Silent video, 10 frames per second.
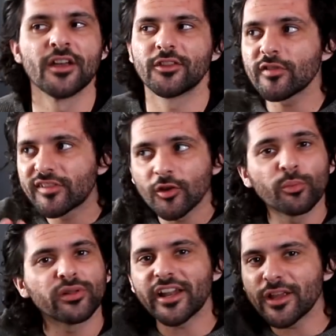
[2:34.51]
There's still
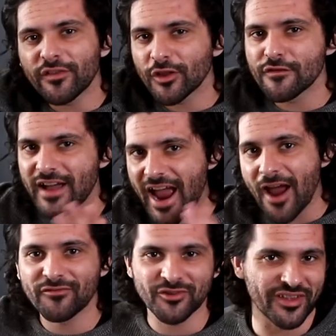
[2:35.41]
plenty of stuff
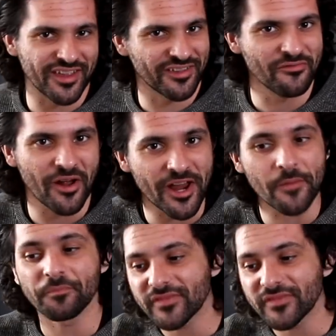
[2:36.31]
after this, right?